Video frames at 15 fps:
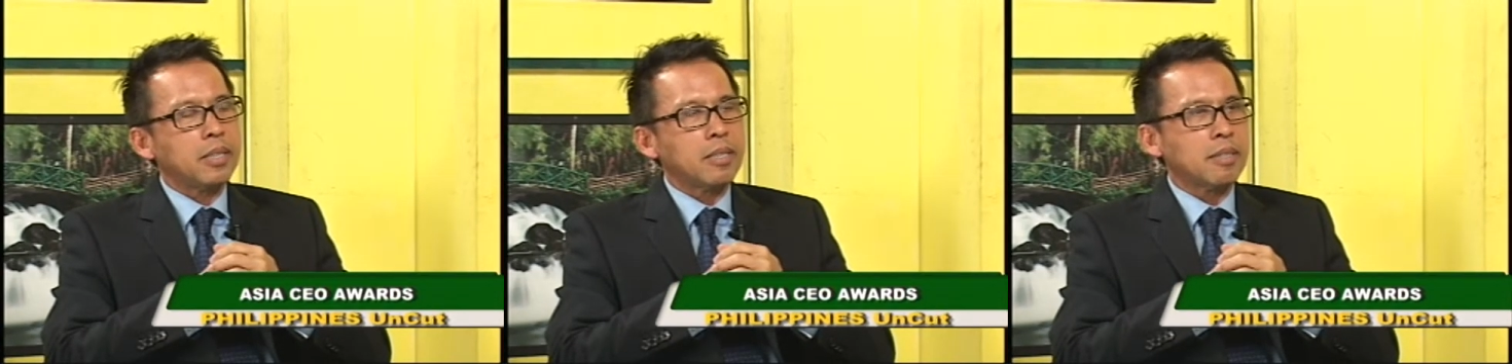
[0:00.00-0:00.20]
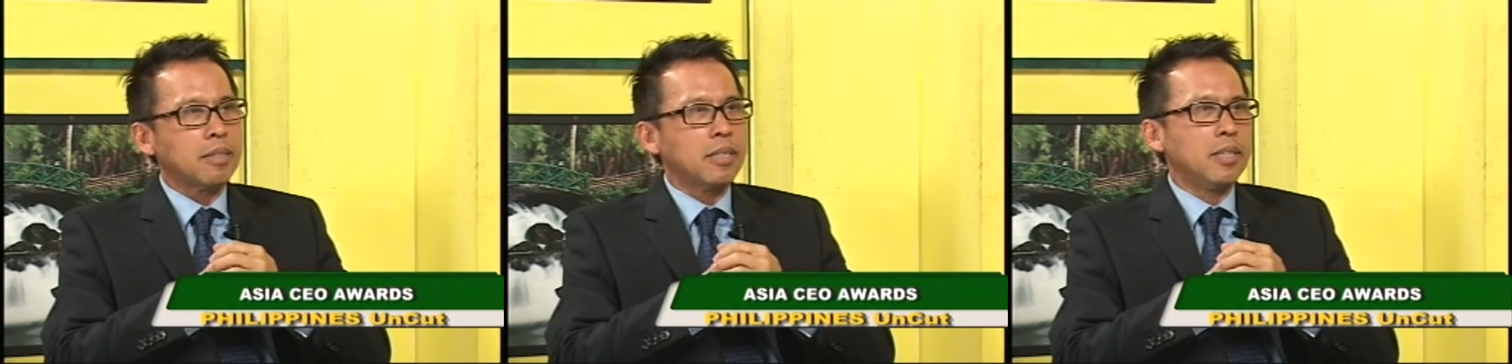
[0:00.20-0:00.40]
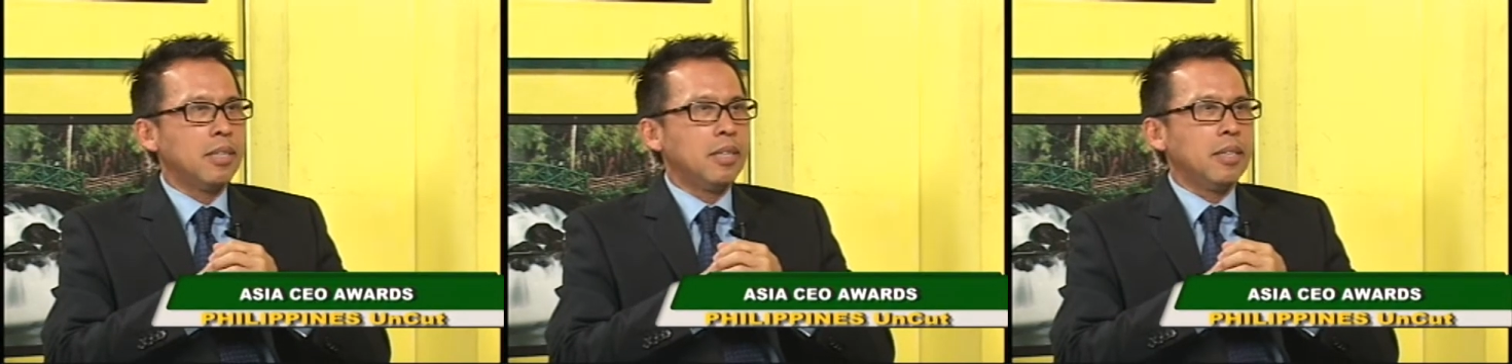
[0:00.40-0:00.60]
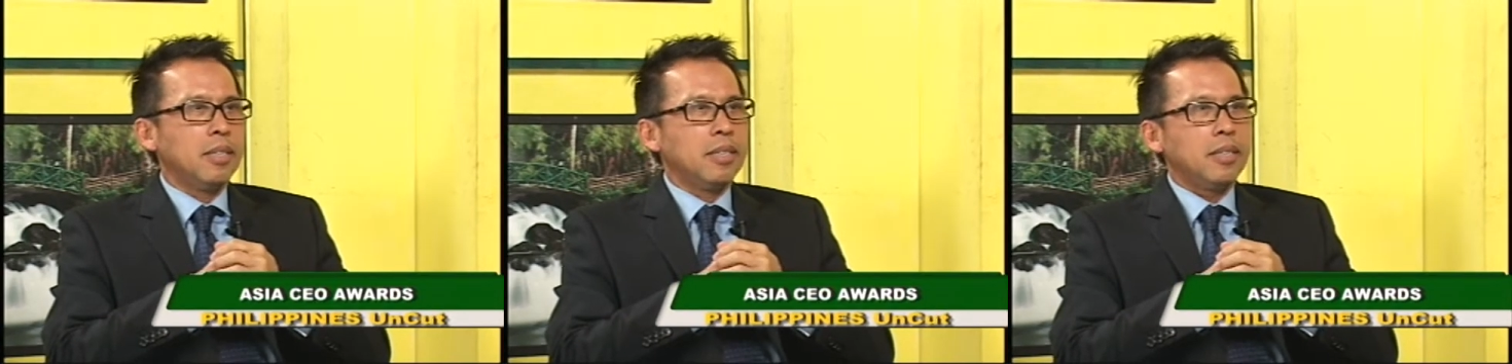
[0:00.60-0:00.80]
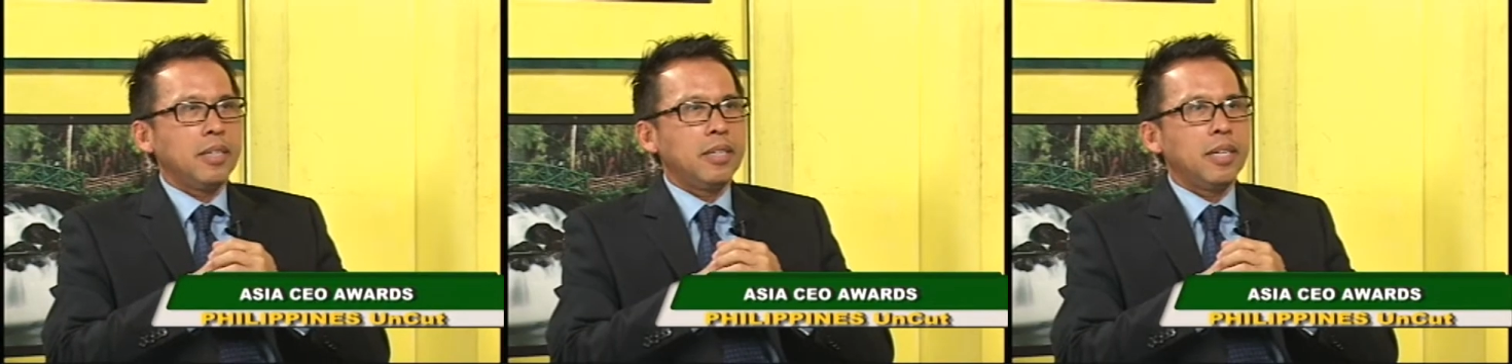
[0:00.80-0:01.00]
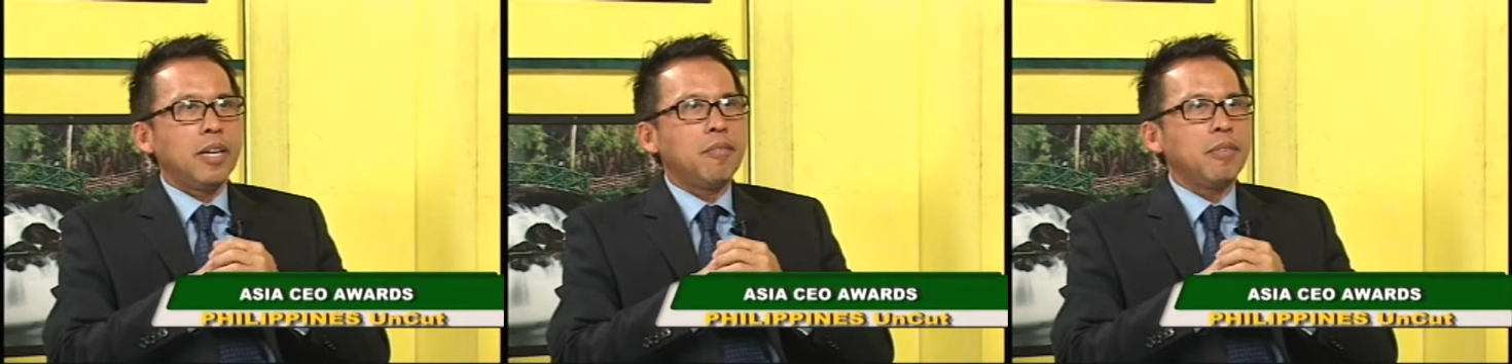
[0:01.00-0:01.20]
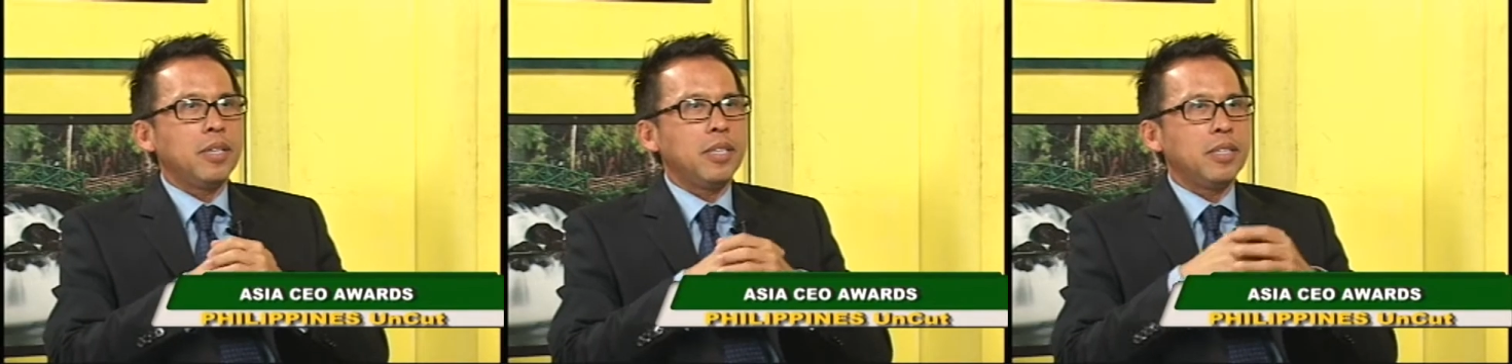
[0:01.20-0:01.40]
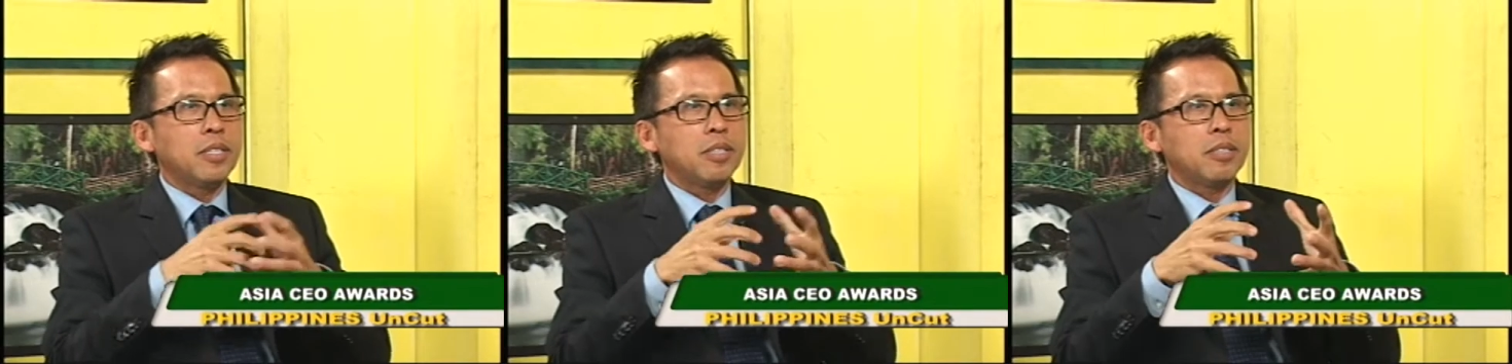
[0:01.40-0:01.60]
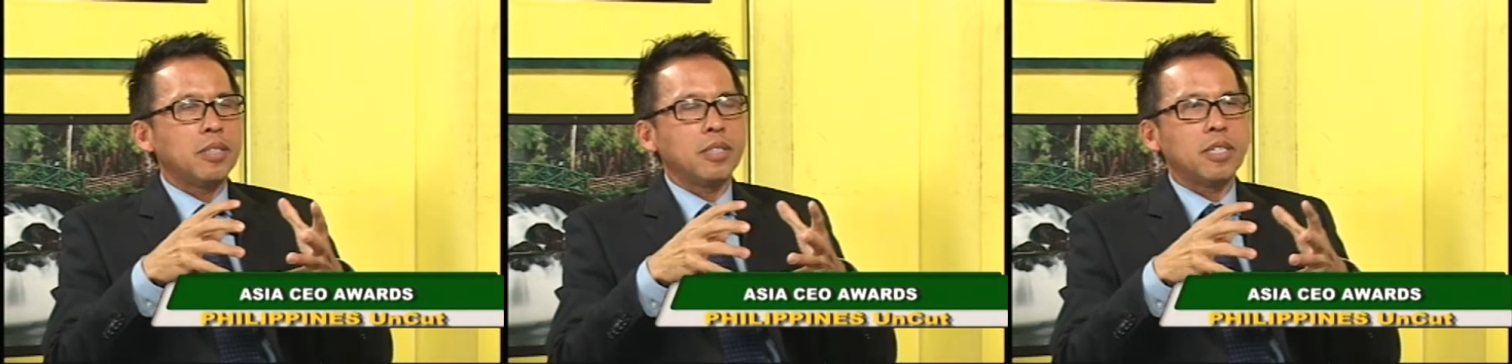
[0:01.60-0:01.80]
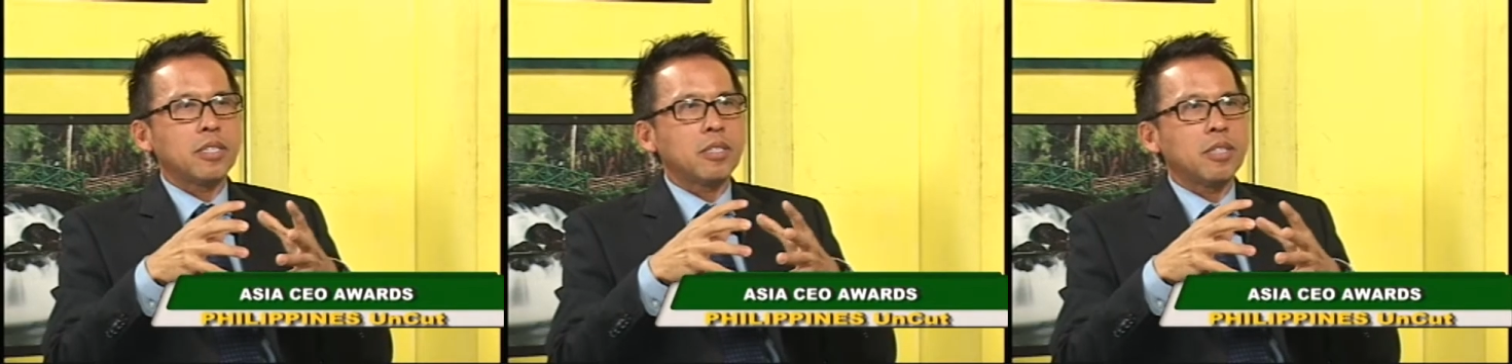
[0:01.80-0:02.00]
It's in every
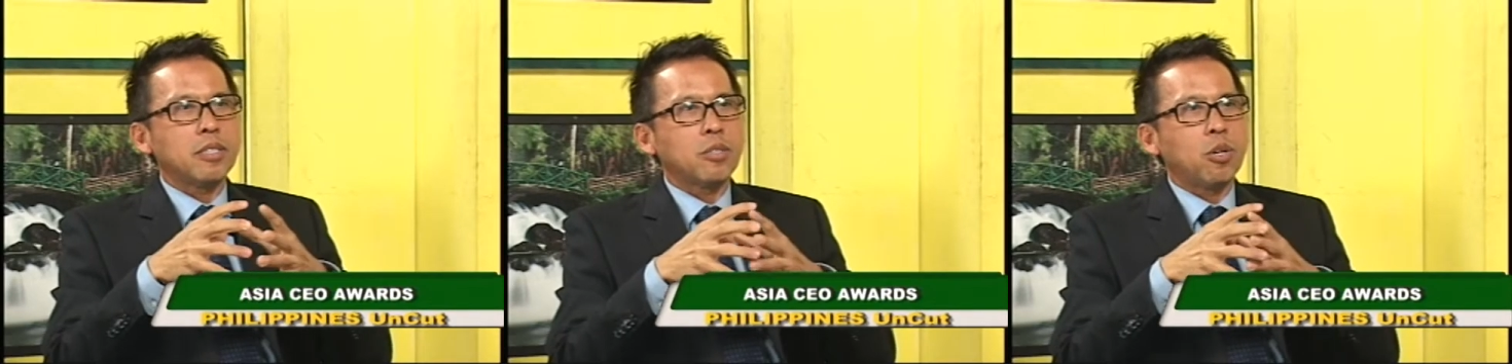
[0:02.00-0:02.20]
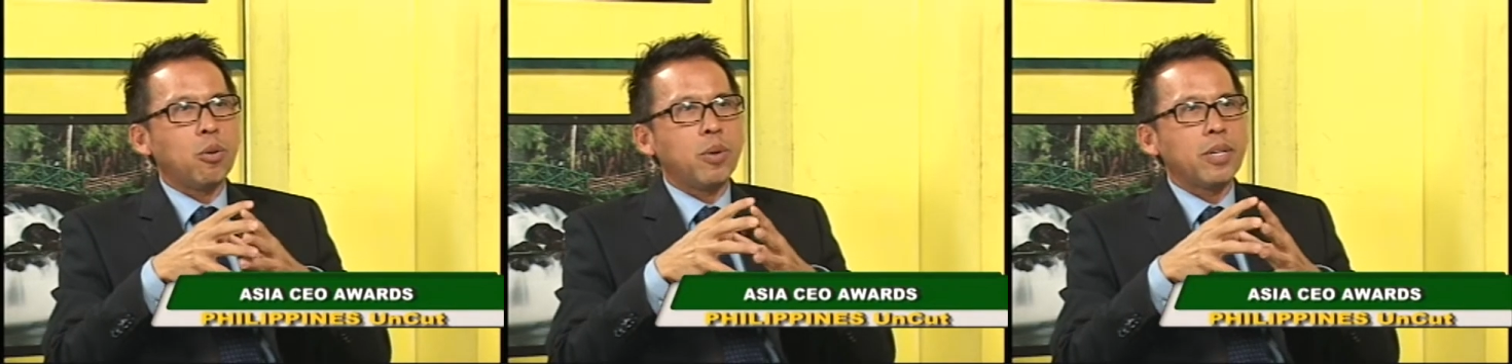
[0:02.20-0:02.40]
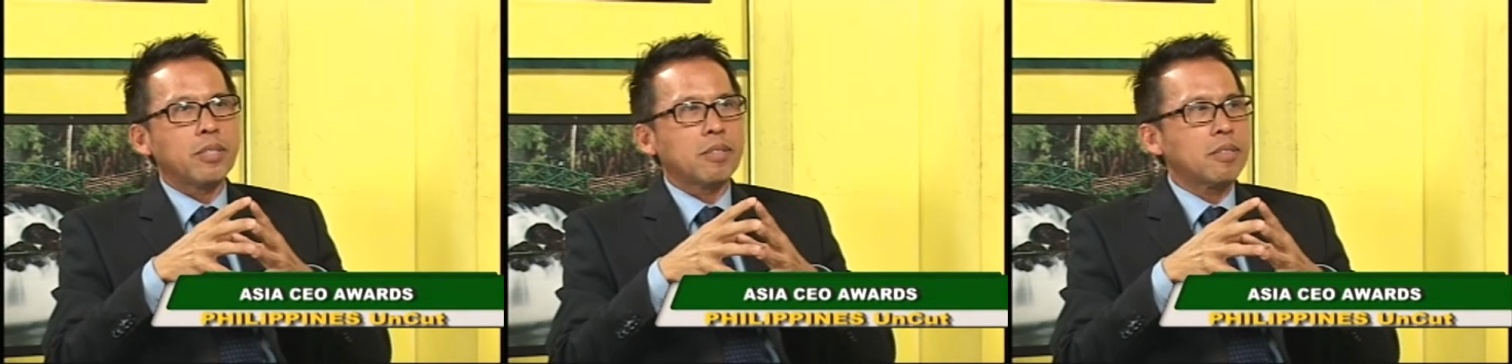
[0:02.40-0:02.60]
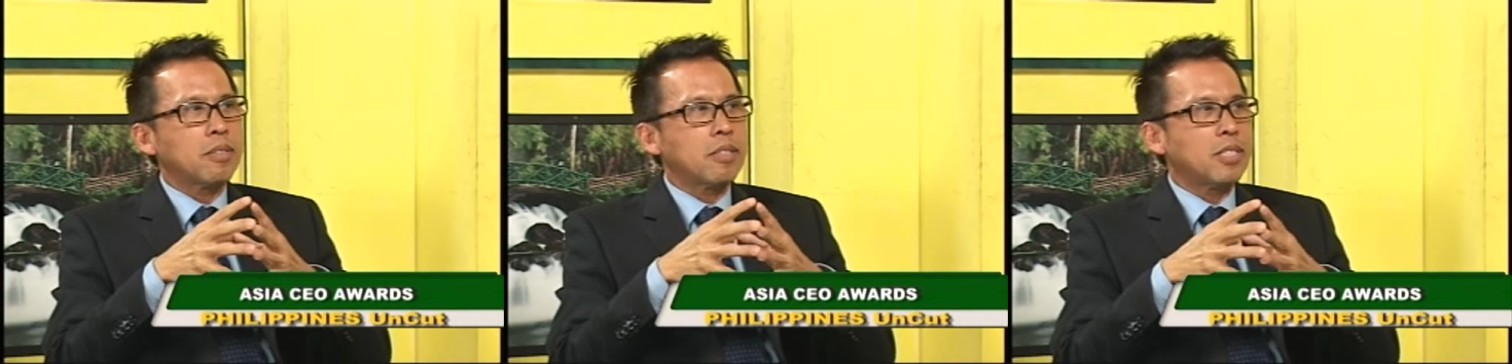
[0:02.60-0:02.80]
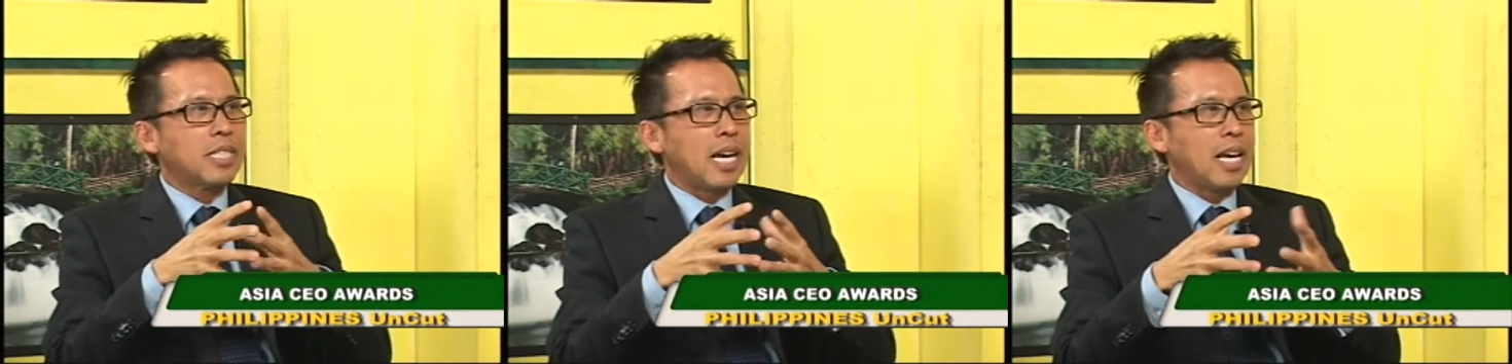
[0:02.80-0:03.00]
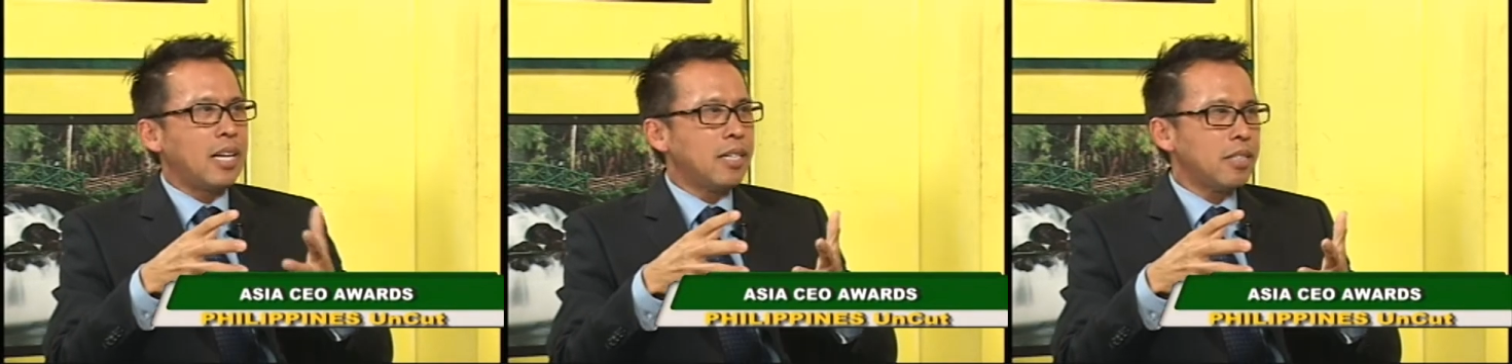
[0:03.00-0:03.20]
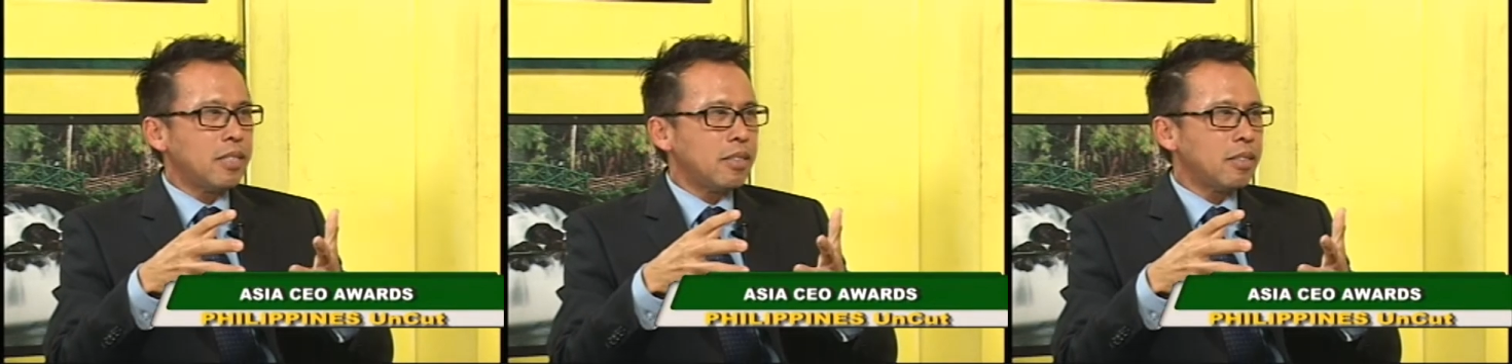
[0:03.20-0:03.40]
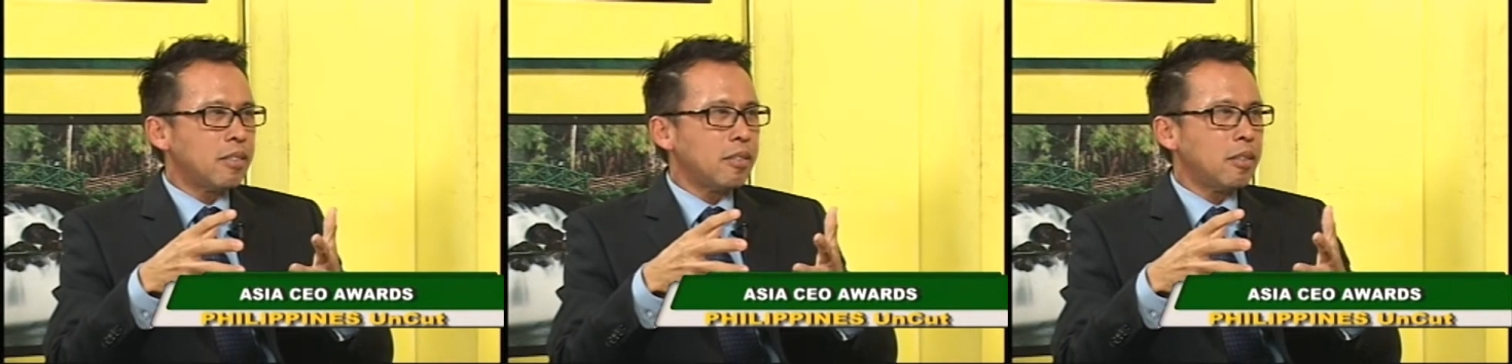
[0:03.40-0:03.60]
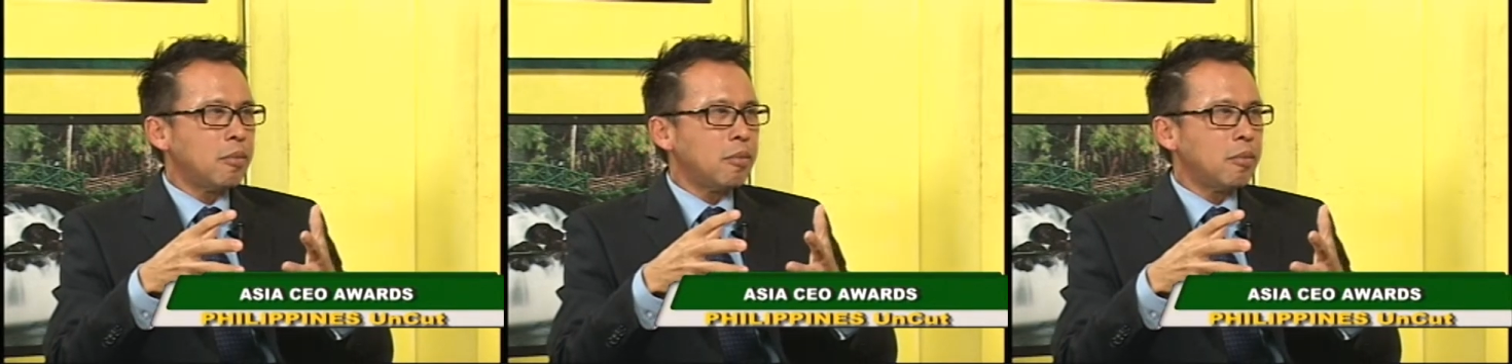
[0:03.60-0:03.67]
industry, there's always challenges.